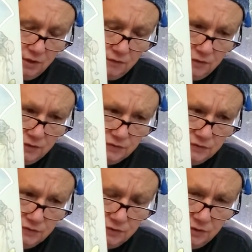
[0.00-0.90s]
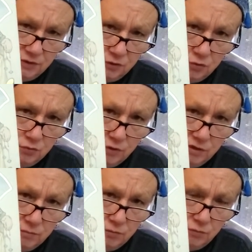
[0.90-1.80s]
This is an
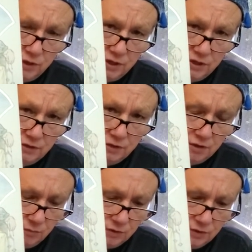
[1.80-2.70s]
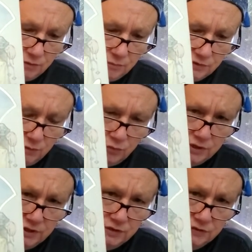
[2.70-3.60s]
incredible way to come in, because I'm
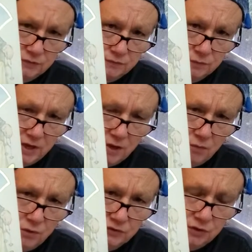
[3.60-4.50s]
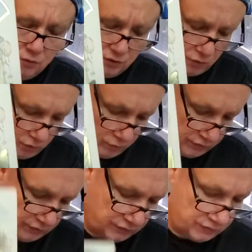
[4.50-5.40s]
reading this of what's going on with
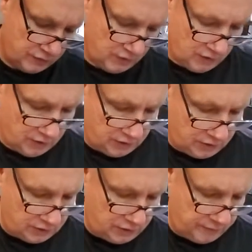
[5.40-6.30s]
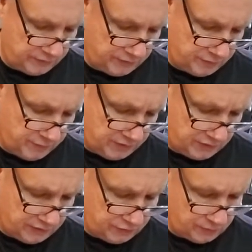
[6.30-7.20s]
this eclipse,
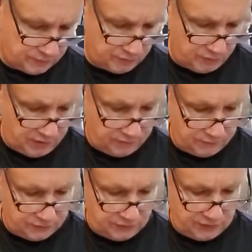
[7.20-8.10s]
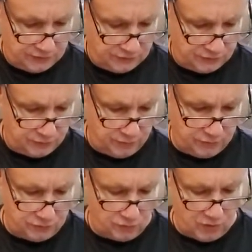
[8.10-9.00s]
especially in terms of manifestation,
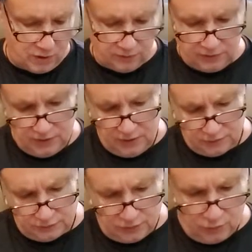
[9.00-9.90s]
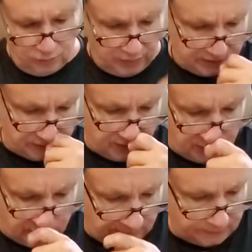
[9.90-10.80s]
spirituality. It's going back to
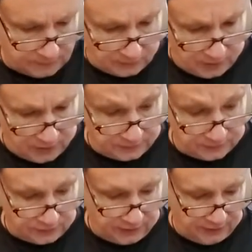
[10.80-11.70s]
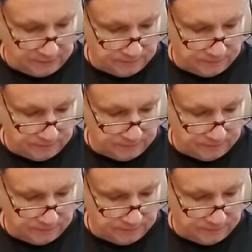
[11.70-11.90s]
8-8 to Lionsgate.